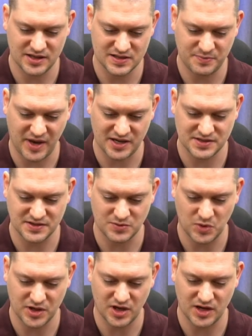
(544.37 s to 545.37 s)
the specs
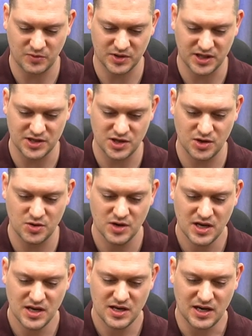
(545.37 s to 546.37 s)
and whatnot of what they do.
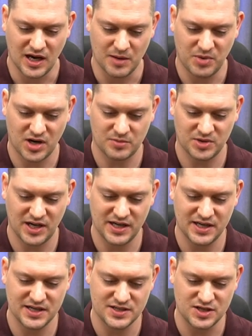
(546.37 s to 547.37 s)
Uh, bottom line
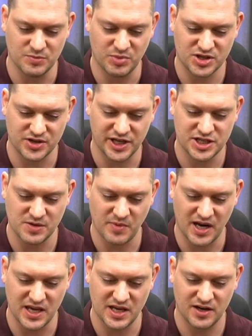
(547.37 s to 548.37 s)
is you put your
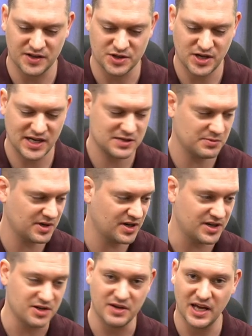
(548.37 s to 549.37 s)
HDMI in on the transmitter
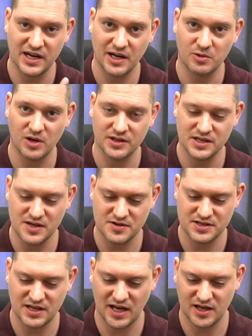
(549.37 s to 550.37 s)
and you get it out on the other
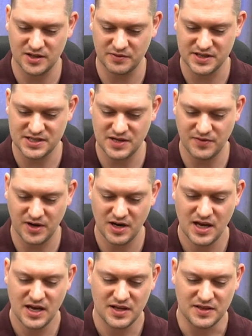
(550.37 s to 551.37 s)
side on the receiver.
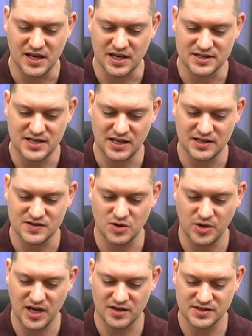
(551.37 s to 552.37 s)
They can take the
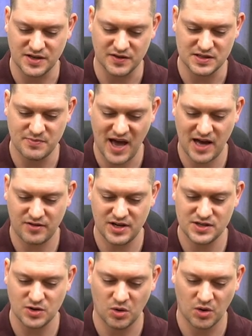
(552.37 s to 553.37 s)
Sony L-Series
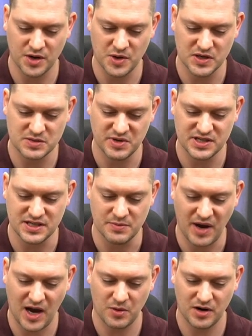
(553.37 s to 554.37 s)
batteries or USB-C
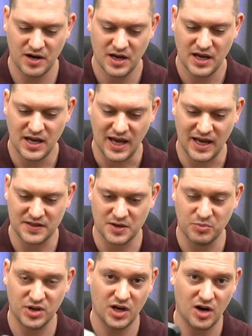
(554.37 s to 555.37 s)
power, and they're
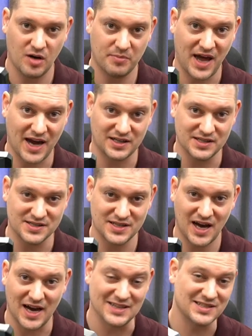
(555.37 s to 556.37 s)
pretty compact in
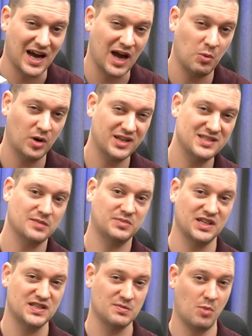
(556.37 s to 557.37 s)
size. I wanted
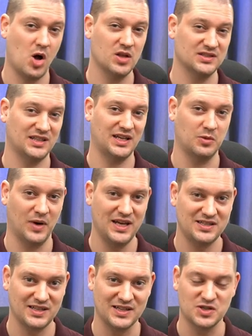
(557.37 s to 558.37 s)
something small and
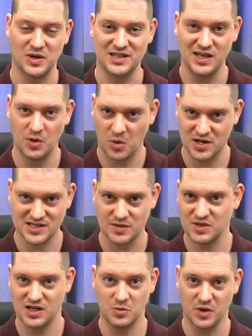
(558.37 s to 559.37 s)
lightweight, and so I didn't want
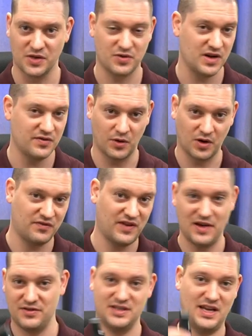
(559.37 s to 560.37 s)
something with three, four, or
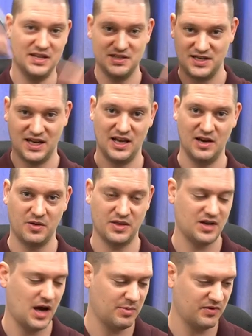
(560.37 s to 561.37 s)
five antennas sticking out at the
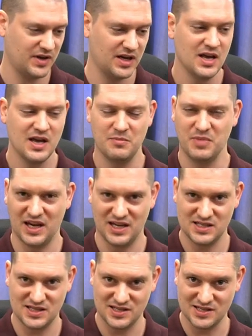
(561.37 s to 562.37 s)
top of it
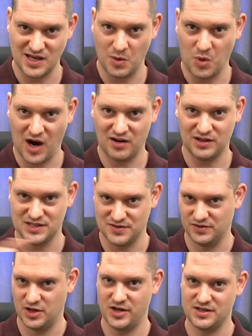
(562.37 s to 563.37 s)
because this is a wireless
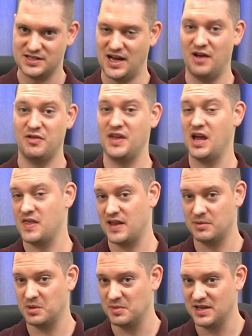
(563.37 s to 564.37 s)
vlog style thing that
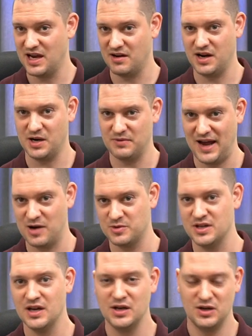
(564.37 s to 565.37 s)
I'm gonna be carrying
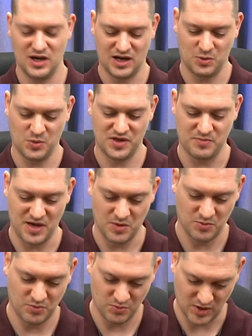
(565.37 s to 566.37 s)
around uh, with me
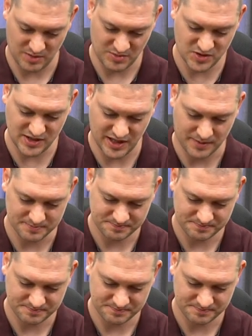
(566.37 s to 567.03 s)
when I'm using it.